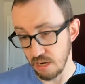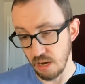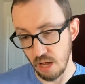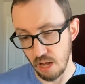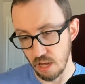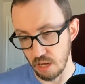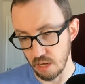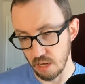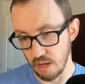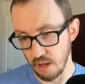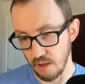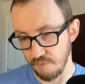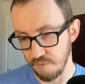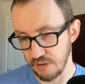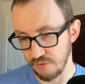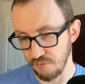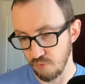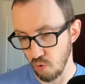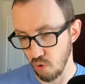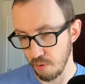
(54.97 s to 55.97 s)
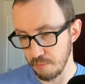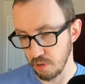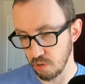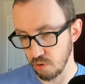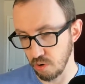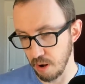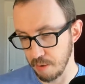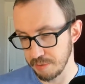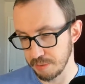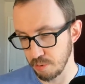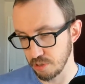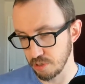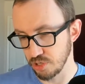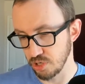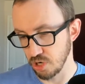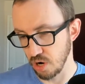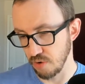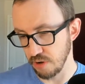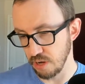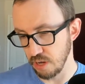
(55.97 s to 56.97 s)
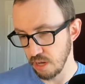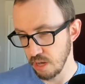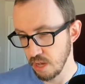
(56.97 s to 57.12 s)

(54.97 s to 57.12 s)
uh, 54 milligrams per serving,